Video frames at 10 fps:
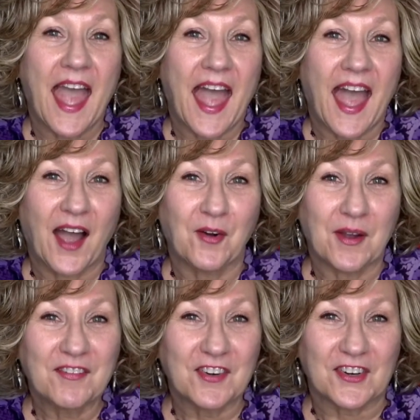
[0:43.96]

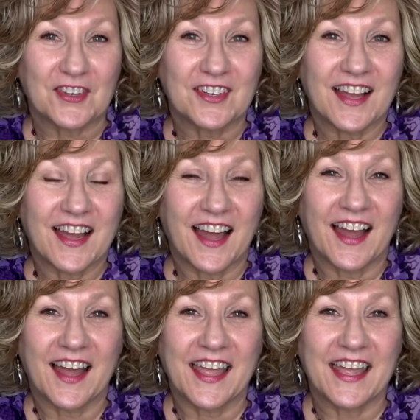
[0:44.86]
However,
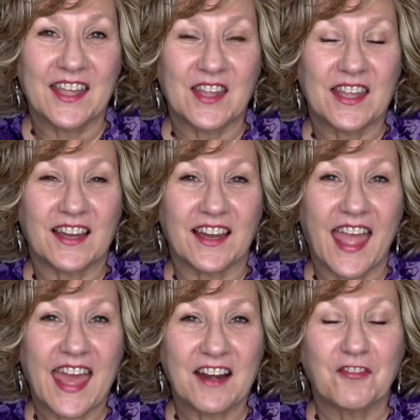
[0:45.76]
I
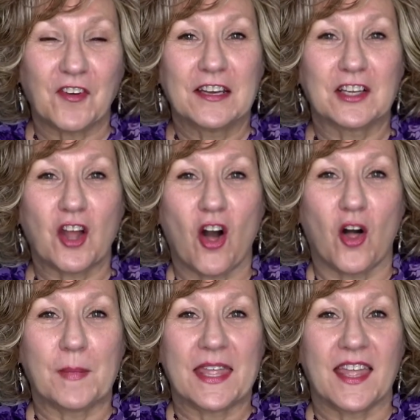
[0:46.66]
had a friend call
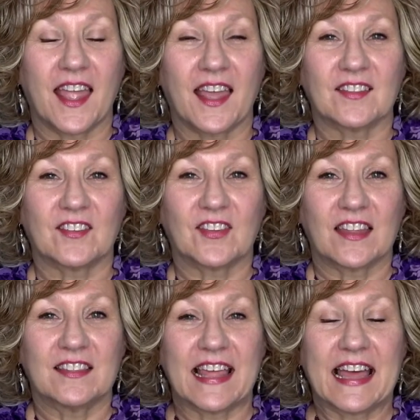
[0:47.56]
me and
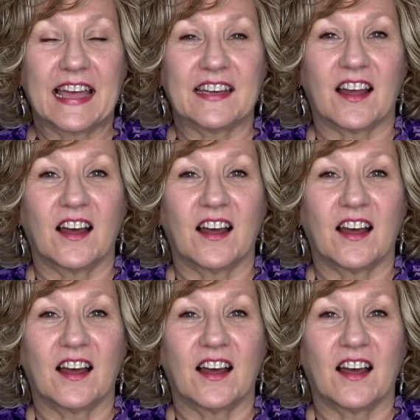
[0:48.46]
said that